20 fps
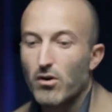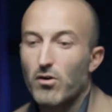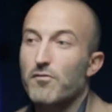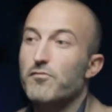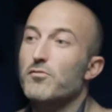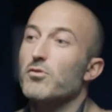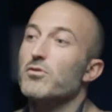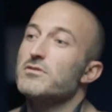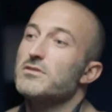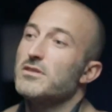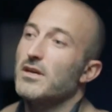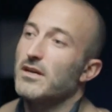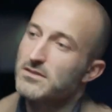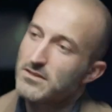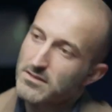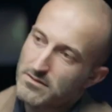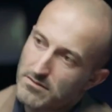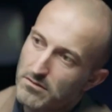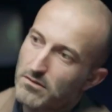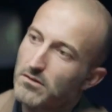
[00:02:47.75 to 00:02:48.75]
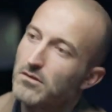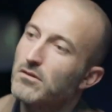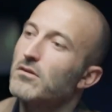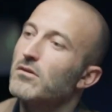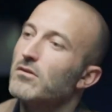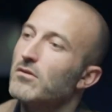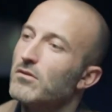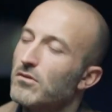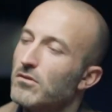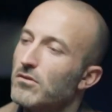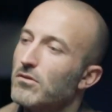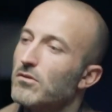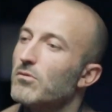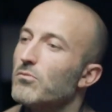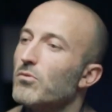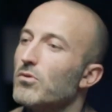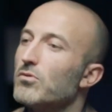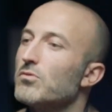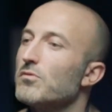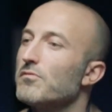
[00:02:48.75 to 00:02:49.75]
Of course, you had this
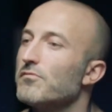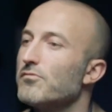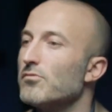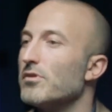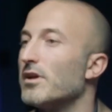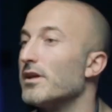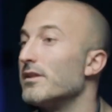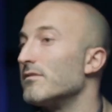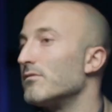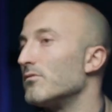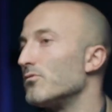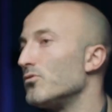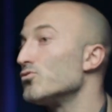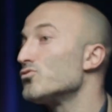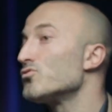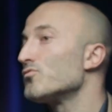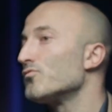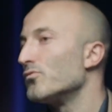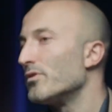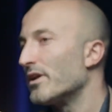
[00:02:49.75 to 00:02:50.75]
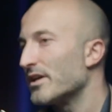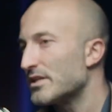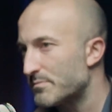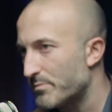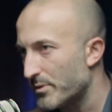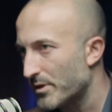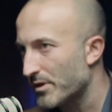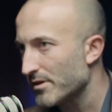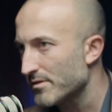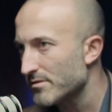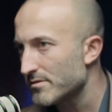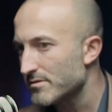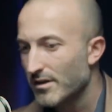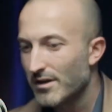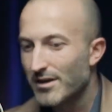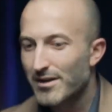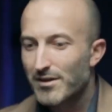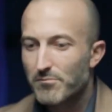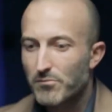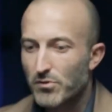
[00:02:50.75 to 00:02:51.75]
wonderful and useful experience,
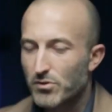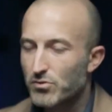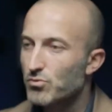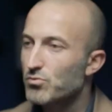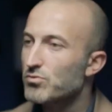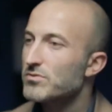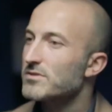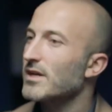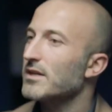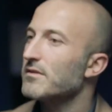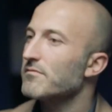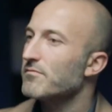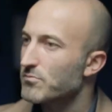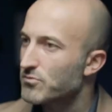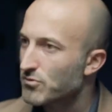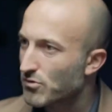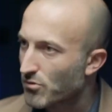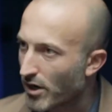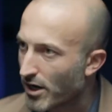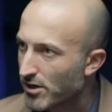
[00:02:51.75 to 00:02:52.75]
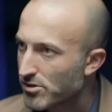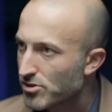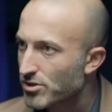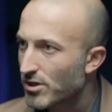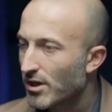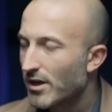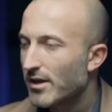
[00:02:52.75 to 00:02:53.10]
but you start from scratch.